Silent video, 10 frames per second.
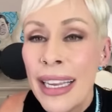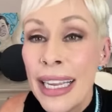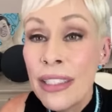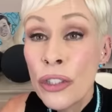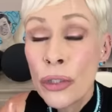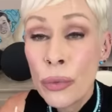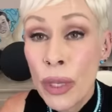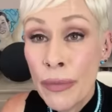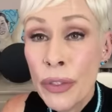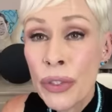It's to
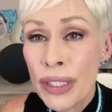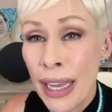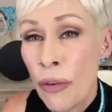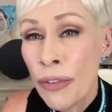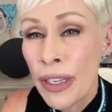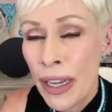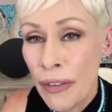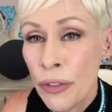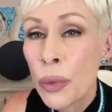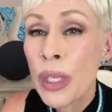love yourself
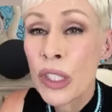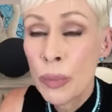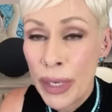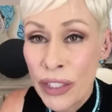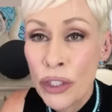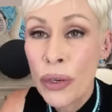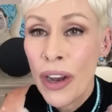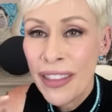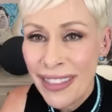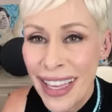enough to express your
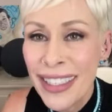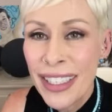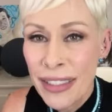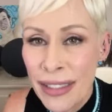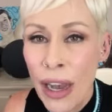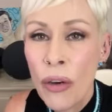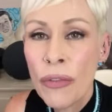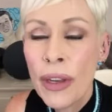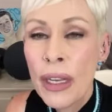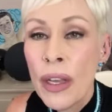authentic
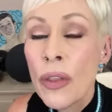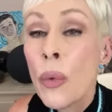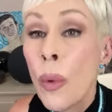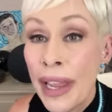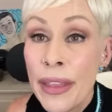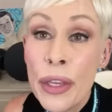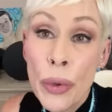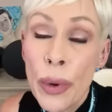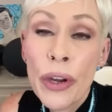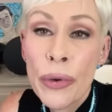self, the way that you
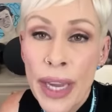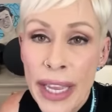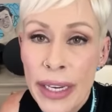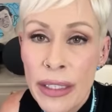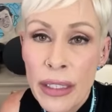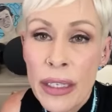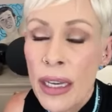were created.